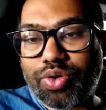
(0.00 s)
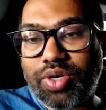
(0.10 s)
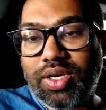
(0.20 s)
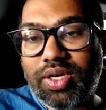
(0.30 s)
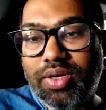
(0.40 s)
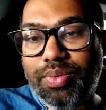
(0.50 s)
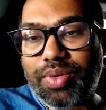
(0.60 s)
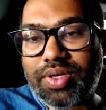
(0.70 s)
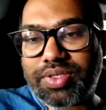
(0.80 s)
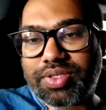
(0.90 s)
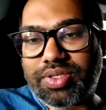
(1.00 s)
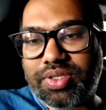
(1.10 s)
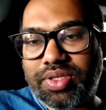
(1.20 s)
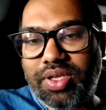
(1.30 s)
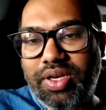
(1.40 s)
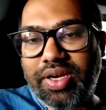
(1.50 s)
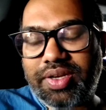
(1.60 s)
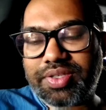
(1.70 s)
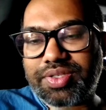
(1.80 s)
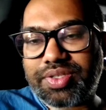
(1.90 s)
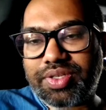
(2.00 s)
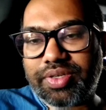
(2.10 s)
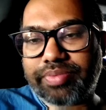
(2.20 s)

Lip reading: only learn what is the latest